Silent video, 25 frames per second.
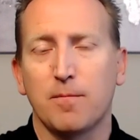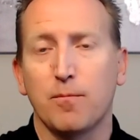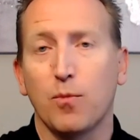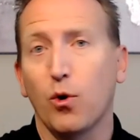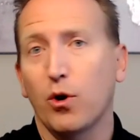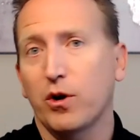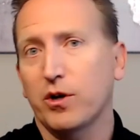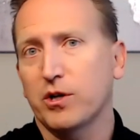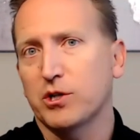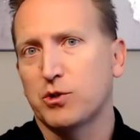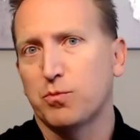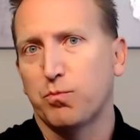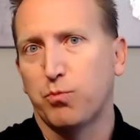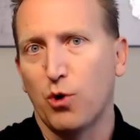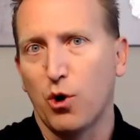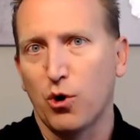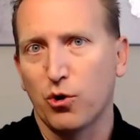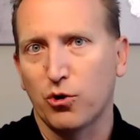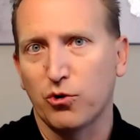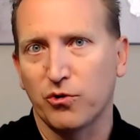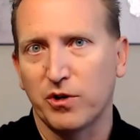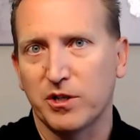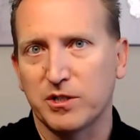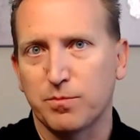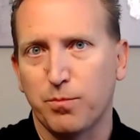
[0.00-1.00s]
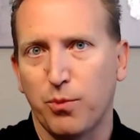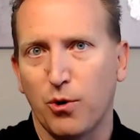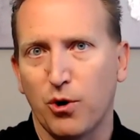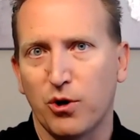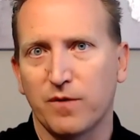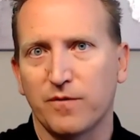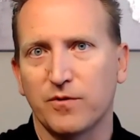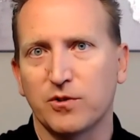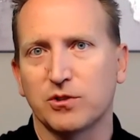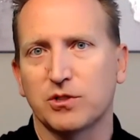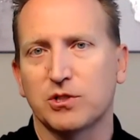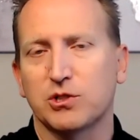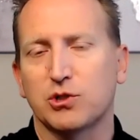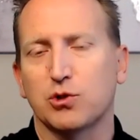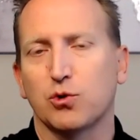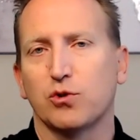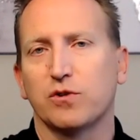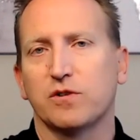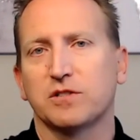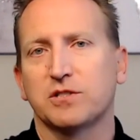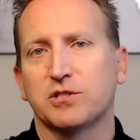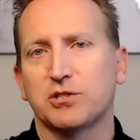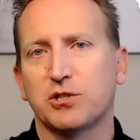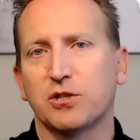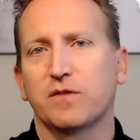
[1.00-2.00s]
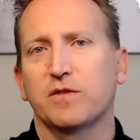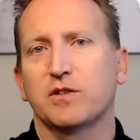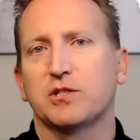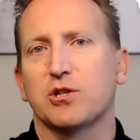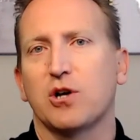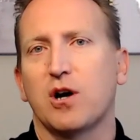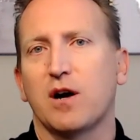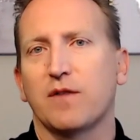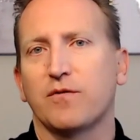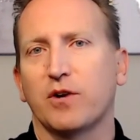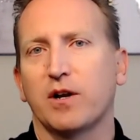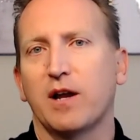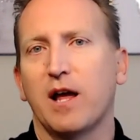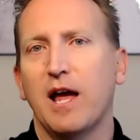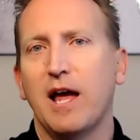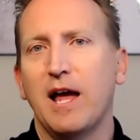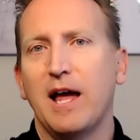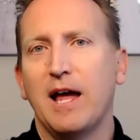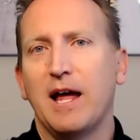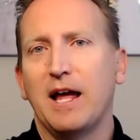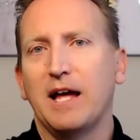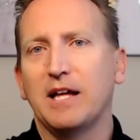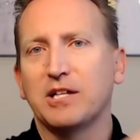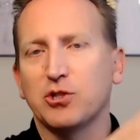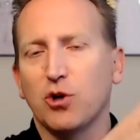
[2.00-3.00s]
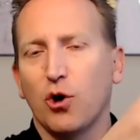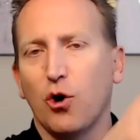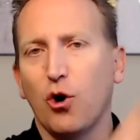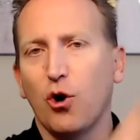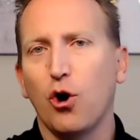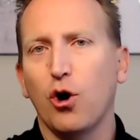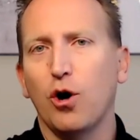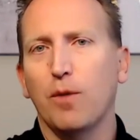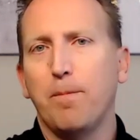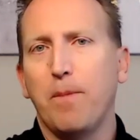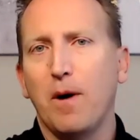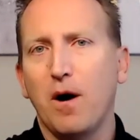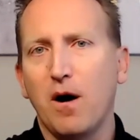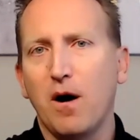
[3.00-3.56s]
mortgage broker as part of your service offering. It's all